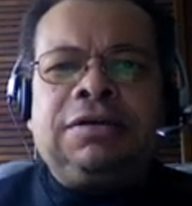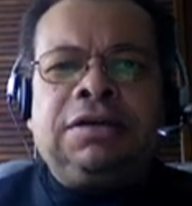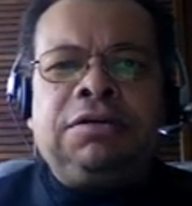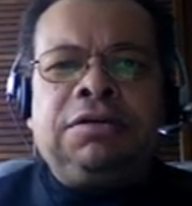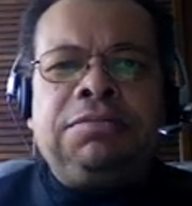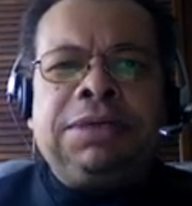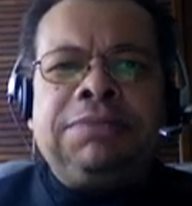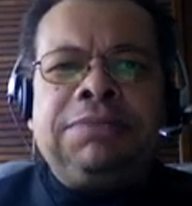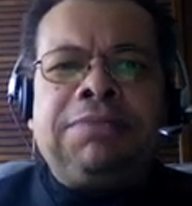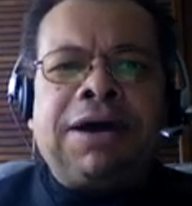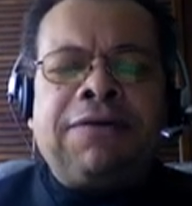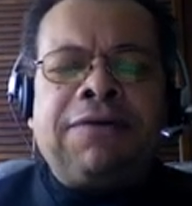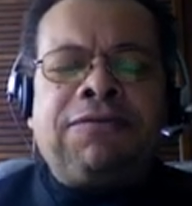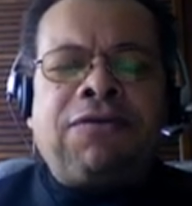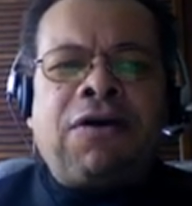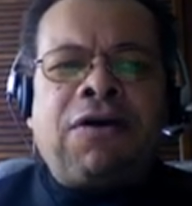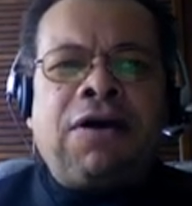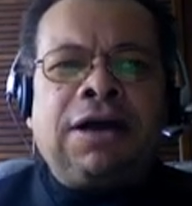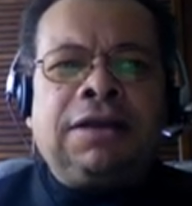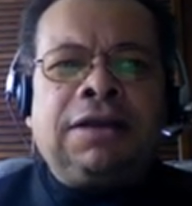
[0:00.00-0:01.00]
to be by
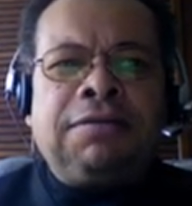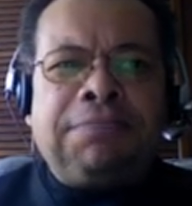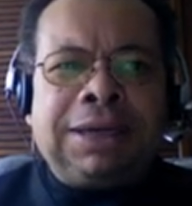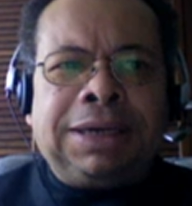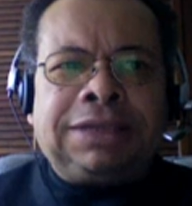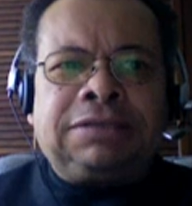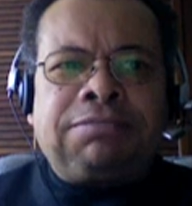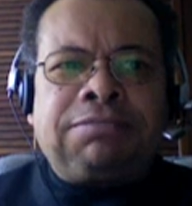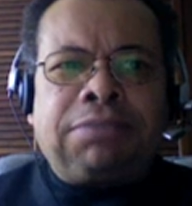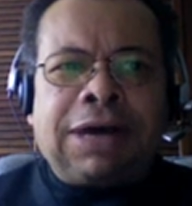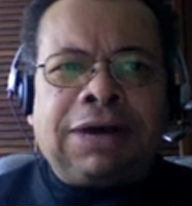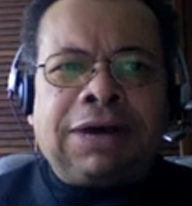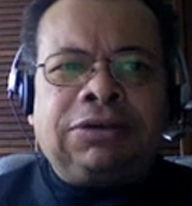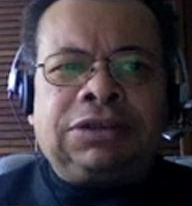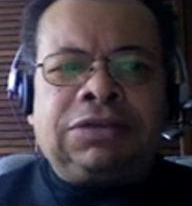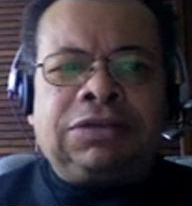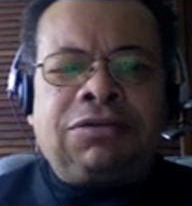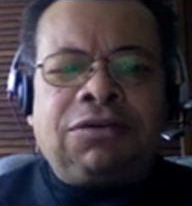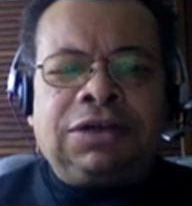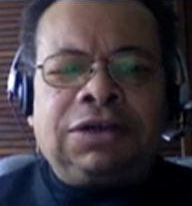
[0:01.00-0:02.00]
far the best
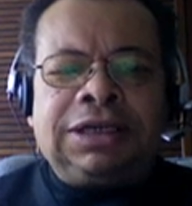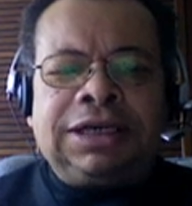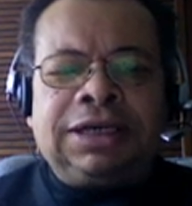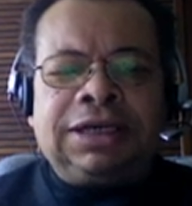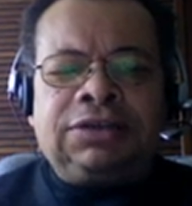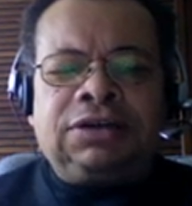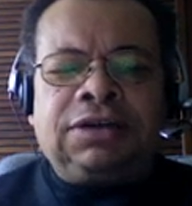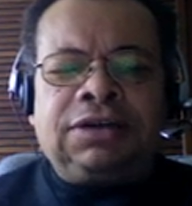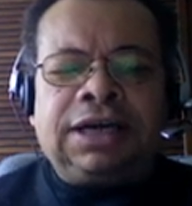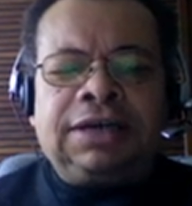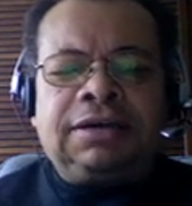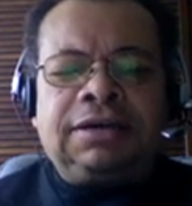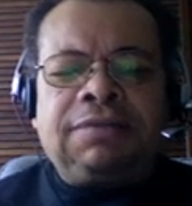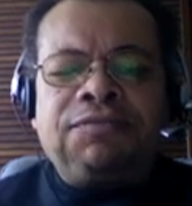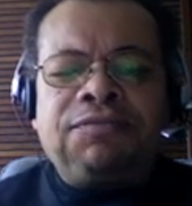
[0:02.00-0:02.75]
browser on the internet.